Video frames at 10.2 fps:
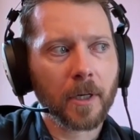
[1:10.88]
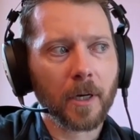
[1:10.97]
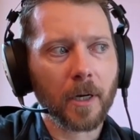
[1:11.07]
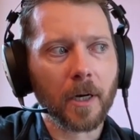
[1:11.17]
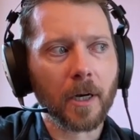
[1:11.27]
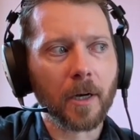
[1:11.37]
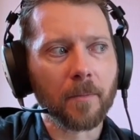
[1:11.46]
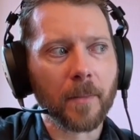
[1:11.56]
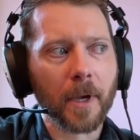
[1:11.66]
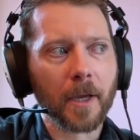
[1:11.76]

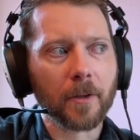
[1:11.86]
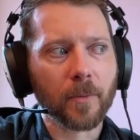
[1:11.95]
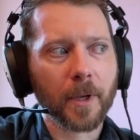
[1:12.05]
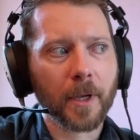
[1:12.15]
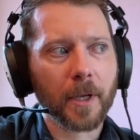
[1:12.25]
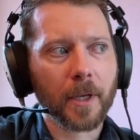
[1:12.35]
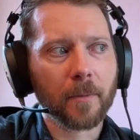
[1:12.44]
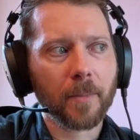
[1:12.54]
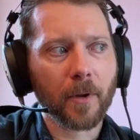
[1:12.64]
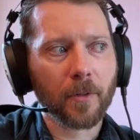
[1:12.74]
And we
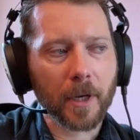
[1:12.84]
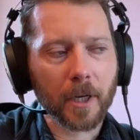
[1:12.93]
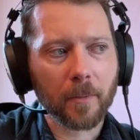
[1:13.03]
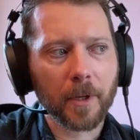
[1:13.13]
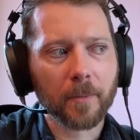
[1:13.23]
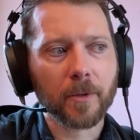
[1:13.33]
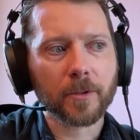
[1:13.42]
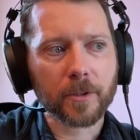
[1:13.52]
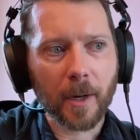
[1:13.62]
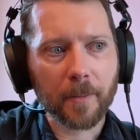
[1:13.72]
built that company,
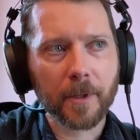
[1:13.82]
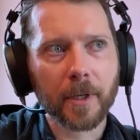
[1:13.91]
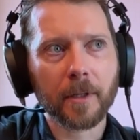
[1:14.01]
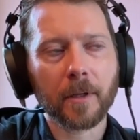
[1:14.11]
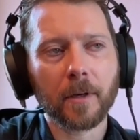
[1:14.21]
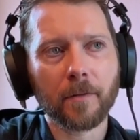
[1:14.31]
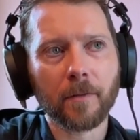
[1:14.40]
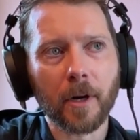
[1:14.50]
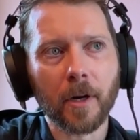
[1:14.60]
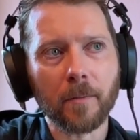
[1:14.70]
bootstrapped it
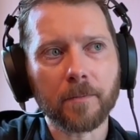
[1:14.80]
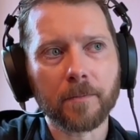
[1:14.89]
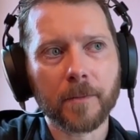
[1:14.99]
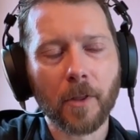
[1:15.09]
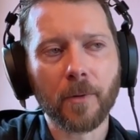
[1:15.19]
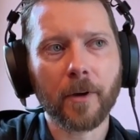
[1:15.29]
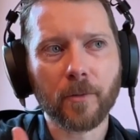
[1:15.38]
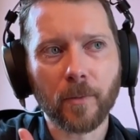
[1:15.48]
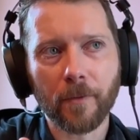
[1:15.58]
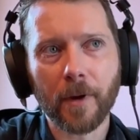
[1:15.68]
from the three of
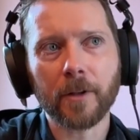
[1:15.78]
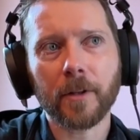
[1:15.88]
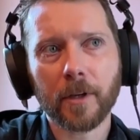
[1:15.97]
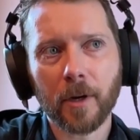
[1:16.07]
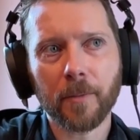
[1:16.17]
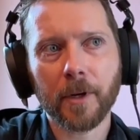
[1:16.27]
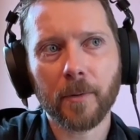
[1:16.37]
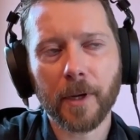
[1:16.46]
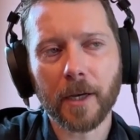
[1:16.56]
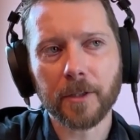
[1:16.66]
us. When we founded the
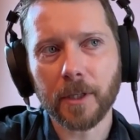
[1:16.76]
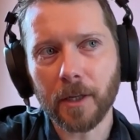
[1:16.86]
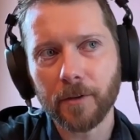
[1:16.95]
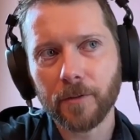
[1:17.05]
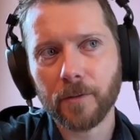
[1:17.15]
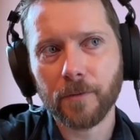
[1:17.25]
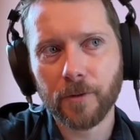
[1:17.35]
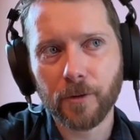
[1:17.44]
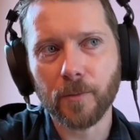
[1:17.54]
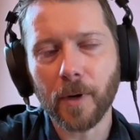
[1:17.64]
company, we actually got
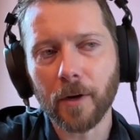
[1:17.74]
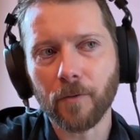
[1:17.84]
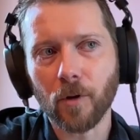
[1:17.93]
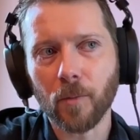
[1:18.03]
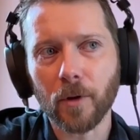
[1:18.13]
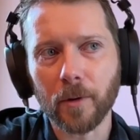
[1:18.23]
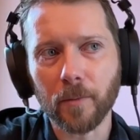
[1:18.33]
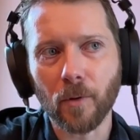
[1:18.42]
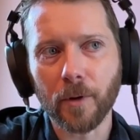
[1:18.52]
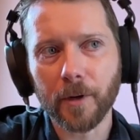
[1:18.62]
sued by our former
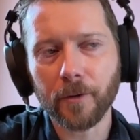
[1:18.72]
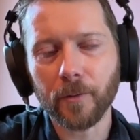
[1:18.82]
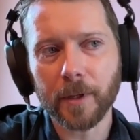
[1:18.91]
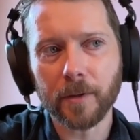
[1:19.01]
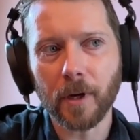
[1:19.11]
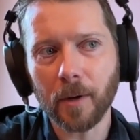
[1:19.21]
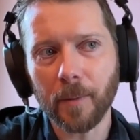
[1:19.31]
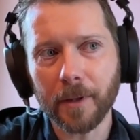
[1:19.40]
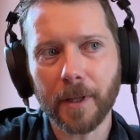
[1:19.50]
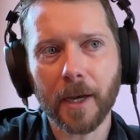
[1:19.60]
employer, so we can talk
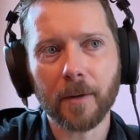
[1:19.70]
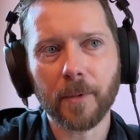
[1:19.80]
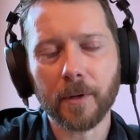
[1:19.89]
about that.